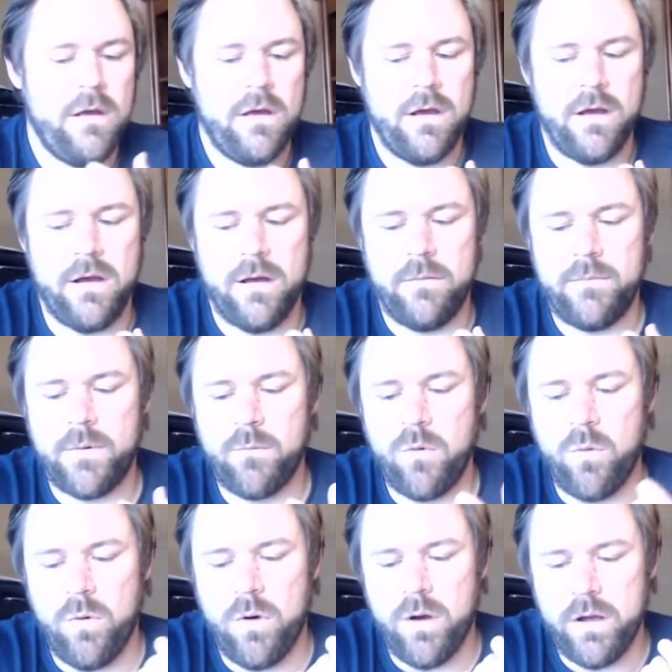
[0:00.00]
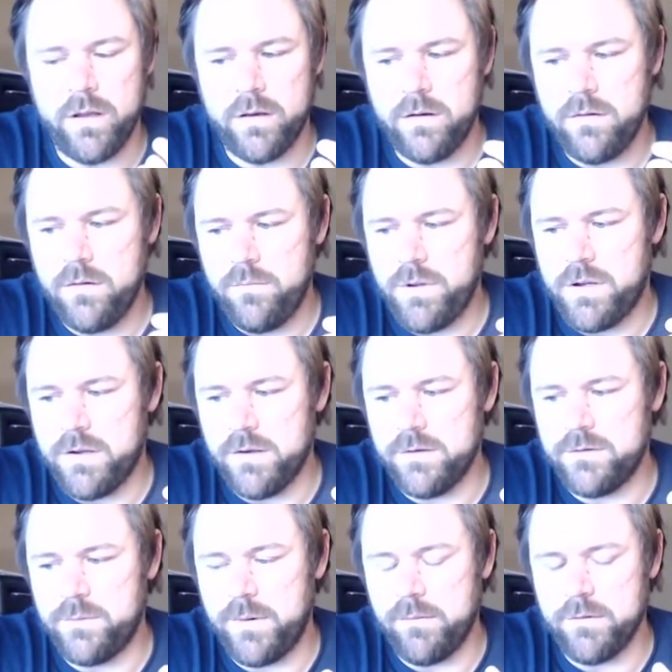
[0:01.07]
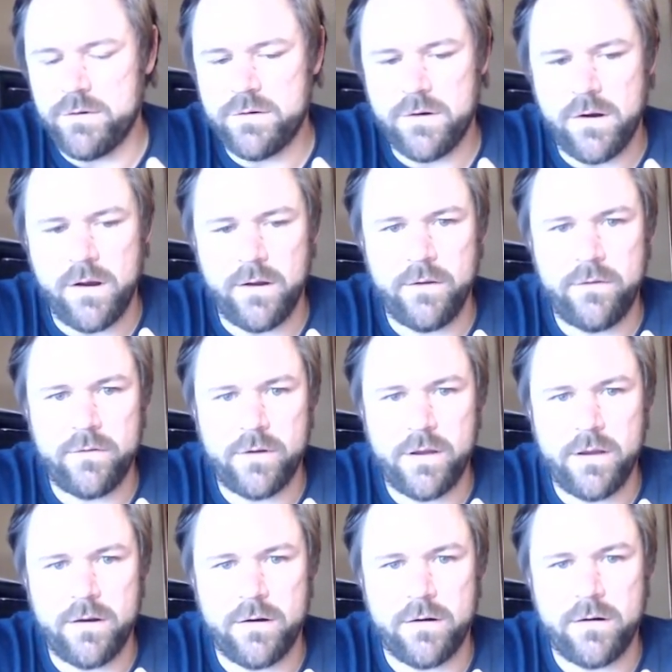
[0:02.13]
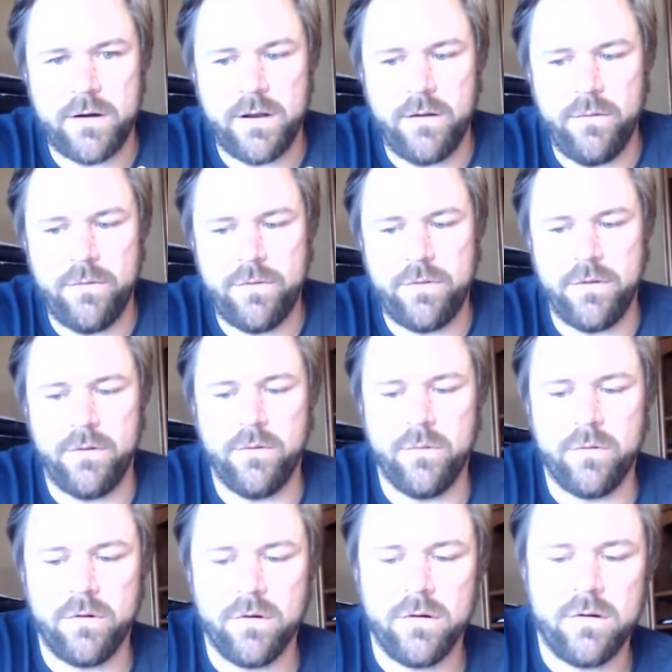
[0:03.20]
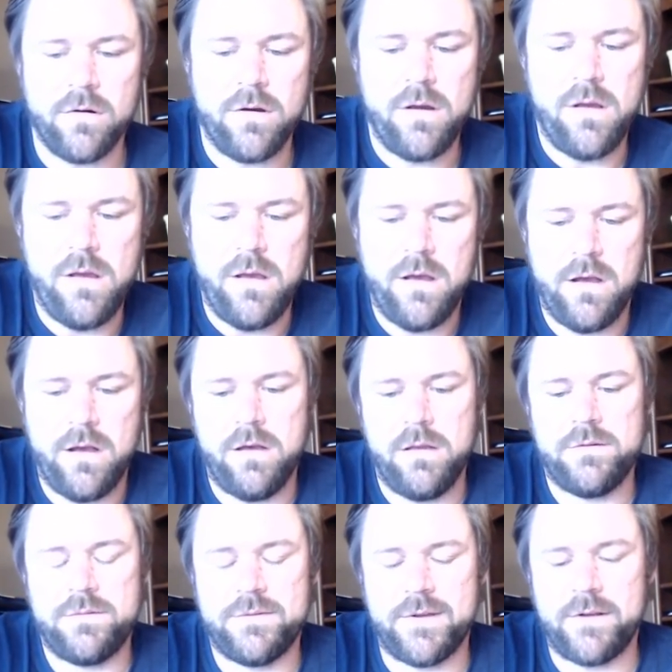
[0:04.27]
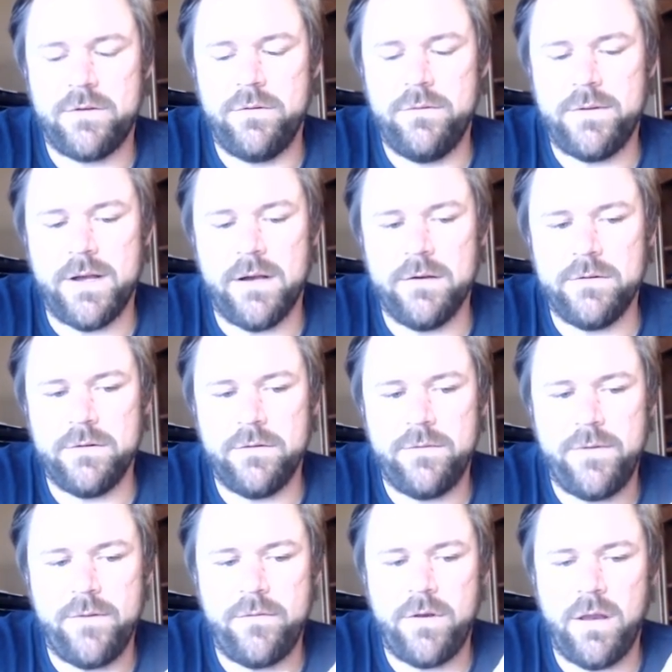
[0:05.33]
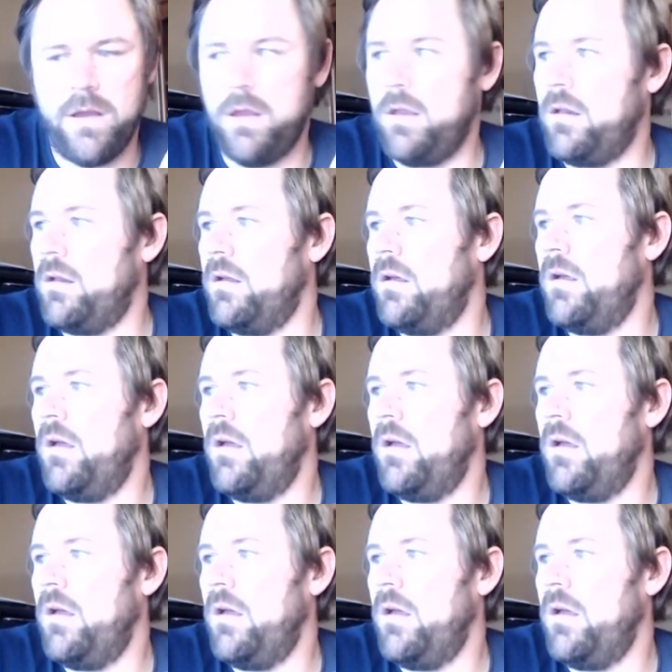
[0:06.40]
Um, number one, because we were trying to get our health in order. Uh, this was like 2015.